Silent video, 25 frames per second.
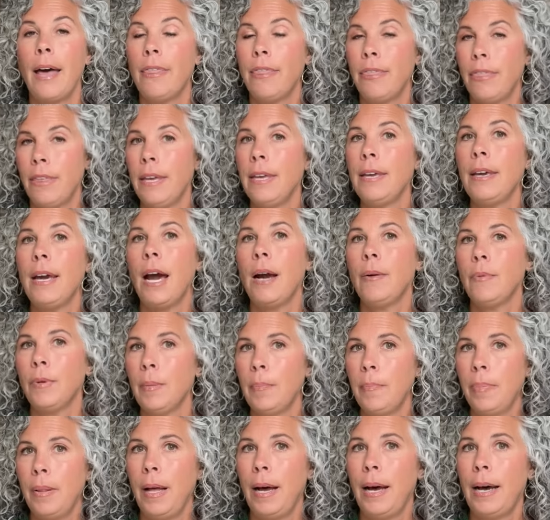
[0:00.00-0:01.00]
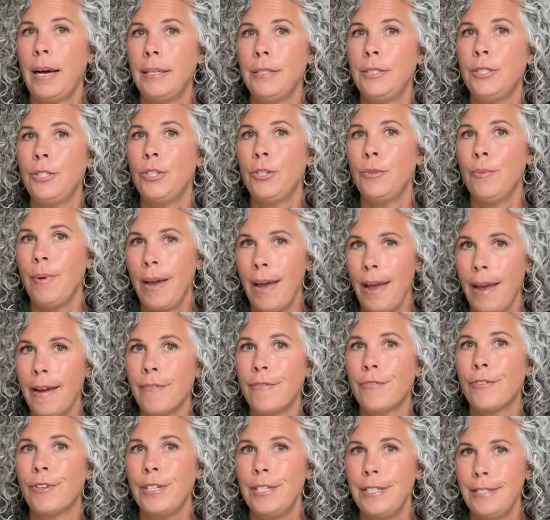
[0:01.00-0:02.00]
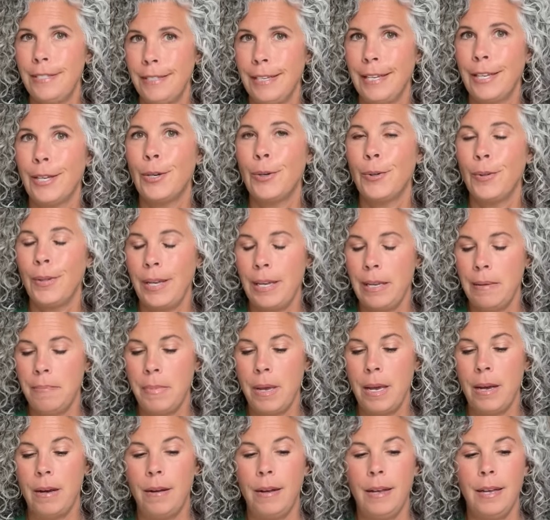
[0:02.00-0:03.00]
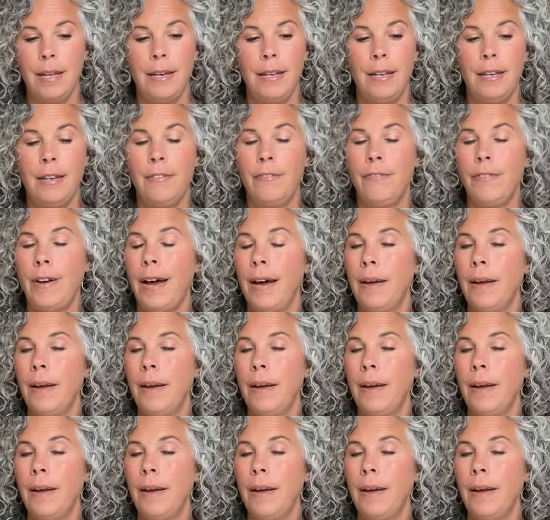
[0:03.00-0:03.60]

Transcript: I think I replied to every single email. And if...